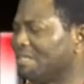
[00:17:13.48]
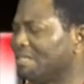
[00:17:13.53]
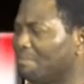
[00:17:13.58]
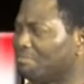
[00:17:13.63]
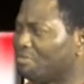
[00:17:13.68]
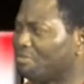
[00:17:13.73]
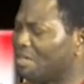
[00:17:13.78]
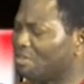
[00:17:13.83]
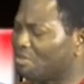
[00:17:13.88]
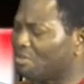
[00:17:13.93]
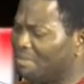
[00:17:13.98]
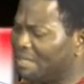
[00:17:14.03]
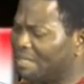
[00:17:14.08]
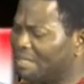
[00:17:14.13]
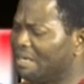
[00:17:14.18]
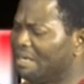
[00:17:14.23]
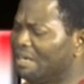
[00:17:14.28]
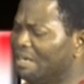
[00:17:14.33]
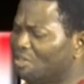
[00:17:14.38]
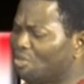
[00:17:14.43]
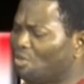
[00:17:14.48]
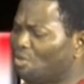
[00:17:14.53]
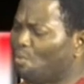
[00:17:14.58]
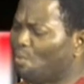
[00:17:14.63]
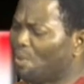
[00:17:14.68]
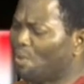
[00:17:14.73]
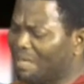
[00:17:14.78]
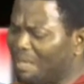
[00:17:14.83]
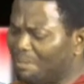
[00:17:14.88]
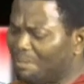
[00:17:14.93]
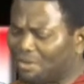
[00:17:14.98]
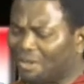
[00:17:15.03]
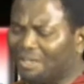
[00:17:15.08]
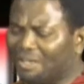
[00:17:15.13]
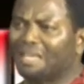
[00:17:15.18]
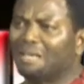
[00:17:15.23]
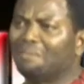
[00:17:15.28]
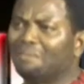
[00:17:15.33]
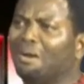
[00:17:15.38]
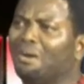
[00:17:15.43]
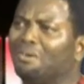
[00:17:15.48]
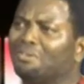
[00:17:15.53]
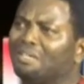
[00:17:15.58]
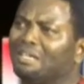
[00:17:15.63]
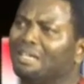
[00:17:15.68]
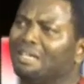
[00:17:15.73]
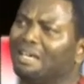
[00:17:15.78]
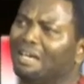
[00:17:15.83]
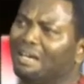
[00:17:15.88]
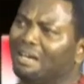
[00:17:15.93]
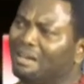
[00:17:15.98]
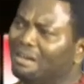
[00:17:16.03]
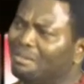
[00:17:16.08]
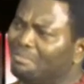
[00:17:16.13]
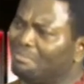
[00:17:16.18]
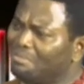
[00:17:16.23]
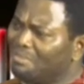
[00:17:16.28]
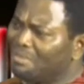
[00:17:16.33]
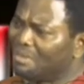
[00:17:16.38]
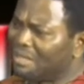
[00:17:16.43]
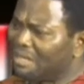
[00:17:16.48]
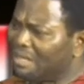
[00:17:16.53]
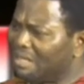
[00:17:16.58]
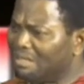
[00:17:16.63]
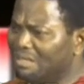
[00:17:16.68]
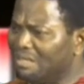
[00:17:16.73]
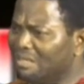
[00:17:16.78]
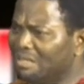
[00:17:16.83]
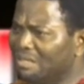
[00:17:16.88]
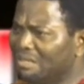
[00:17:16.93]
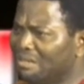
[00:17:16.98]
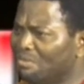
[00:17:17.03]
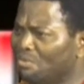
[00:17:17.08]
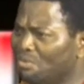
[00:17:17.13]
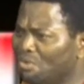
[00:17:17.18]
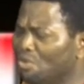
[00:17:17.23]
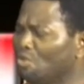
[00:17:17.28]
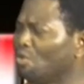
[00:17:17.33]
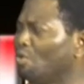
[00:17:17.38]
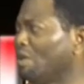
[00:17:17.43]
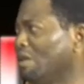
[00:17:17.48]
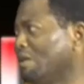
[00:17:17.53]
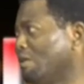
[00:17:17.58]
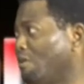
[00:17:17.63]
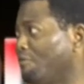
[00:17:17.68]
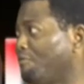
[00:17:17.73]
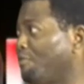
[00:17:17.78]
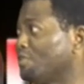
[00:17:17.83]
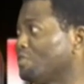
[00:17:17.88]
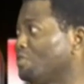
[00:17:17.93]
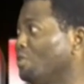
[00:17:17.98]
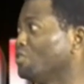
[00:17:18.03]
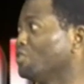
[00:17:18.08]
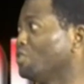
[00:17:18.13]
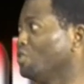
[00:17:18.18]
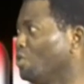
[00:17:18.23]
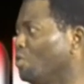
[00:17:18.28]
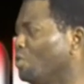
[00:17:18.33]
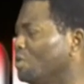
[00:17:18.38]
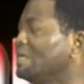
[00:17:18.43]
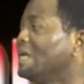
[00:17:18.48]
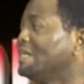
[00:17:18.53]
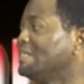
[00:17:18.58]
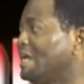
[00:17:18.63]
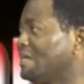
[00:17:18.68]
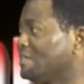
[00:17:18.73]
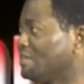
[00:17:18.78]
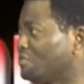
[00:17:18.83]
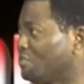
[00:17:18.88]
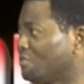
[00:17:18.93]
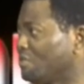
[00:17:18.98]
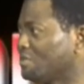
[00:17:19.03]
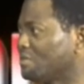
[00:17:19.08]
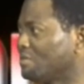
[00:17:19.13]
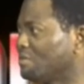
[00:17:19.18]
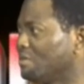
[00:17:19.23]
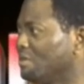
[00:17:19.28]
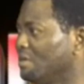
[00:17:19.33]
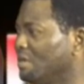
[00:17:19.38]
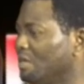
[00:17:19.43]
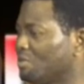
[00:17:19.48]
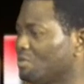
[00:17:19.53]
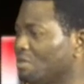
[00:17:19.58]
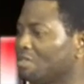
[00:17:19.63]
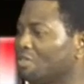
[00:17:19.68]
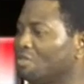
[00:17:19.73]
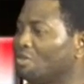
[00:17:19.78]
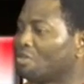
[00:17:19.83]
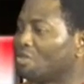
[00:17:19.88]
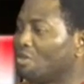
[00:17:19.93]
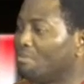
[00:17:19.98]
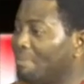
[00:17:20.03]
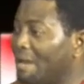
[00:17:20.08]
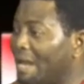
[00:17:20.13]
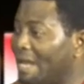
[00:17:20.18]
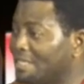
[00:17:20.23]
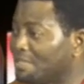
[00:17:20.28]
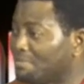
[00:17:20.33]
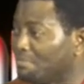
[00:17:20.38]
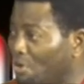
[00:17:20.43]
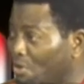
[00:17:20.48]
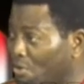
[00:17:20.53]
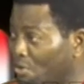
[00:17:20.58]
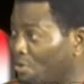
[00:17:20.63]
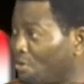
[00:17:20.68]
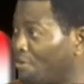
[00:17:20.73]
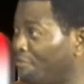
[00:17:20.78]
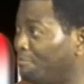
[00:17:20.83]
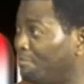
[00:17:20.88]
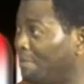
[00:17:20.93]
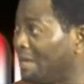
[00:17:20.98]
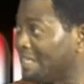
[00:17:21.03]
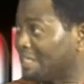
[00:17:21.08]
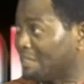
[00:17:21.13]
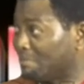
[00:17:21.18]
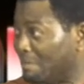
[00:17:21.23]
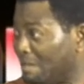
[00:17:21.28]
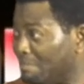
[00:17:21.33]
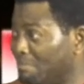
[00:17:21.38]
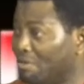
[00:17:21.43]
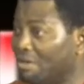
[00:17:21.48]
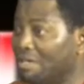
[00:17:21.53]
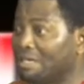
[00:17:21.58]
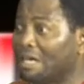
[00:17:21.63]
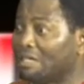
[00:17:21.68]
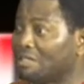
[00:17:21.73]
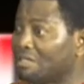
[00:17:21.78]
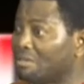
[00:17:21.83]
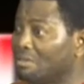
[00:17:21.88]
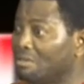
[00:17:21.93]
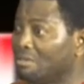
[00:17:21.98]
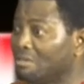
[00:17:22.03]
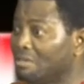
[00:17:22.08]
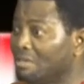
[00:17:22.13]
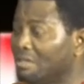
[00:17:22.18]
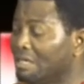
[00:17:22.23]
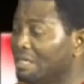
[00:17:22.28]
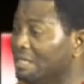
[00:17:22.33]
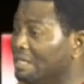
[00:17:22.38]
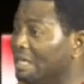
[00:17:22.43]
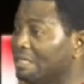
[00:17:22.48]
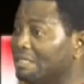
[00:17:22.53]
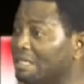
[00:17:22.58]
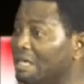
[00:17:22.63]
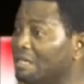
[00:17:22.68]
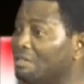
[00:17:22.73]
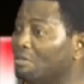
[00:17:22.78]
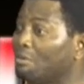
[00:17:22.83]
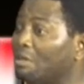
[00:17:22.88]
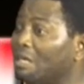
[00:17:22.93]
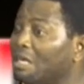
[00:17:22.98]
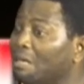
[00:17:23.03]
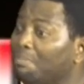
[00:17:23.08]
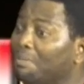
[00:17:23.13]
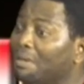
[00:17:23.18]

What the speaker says: I'm trying to make. So we keep talking about a lot of us don't know. Yes, that's the truth. It was Dr. Miles Monroe of blessed memory that said you keep